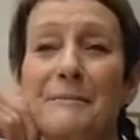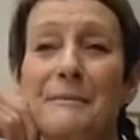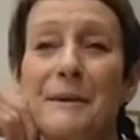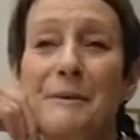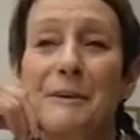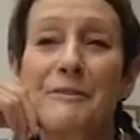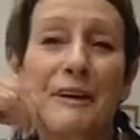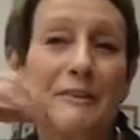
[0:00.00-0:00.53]
we
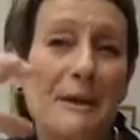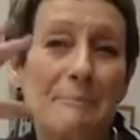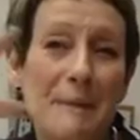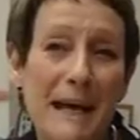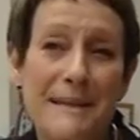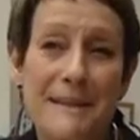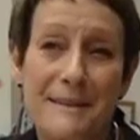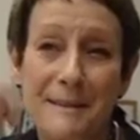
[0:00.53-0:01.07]
were very
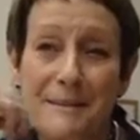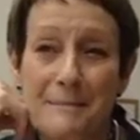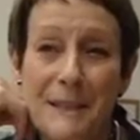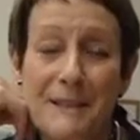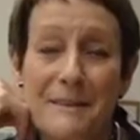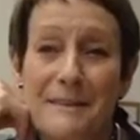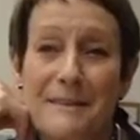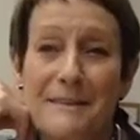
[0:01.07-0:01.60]
pestered,
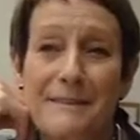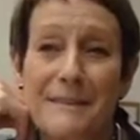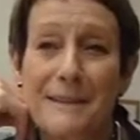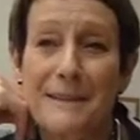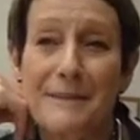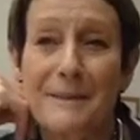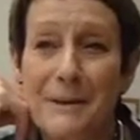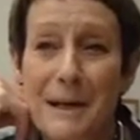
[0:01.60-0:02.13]
because
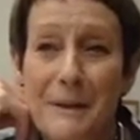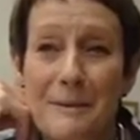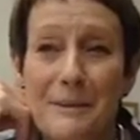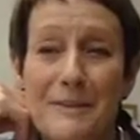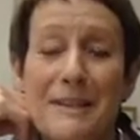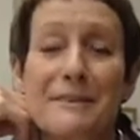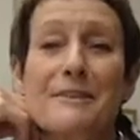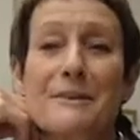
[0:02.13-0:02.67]
that's what
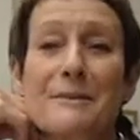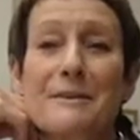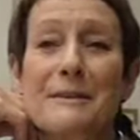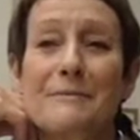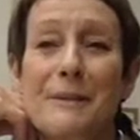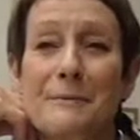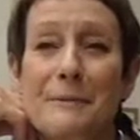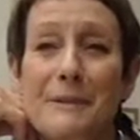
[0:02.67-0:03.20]
happens in
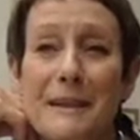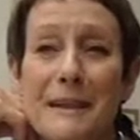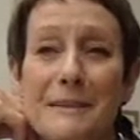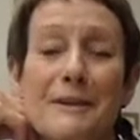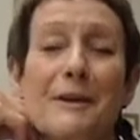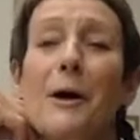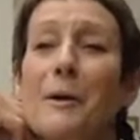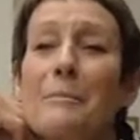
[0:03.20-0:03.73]
souks, and there were
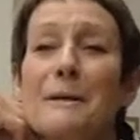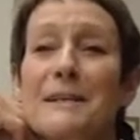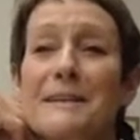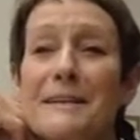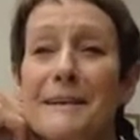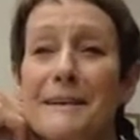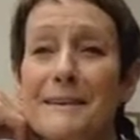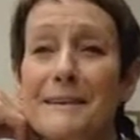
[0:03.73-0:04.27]
these carpet
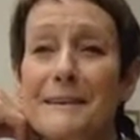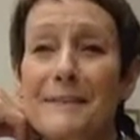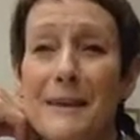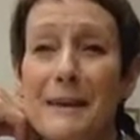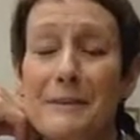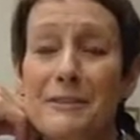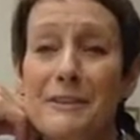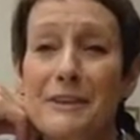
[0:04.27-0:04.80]
sellers, and
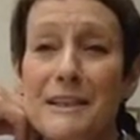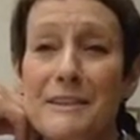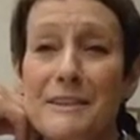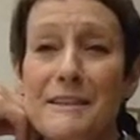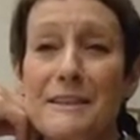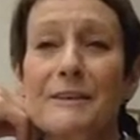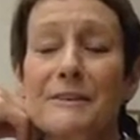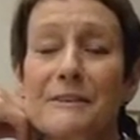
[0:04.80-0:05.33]
they were trying
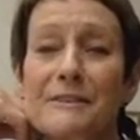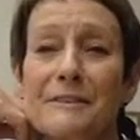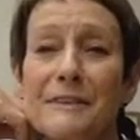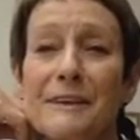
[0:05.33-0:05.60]
to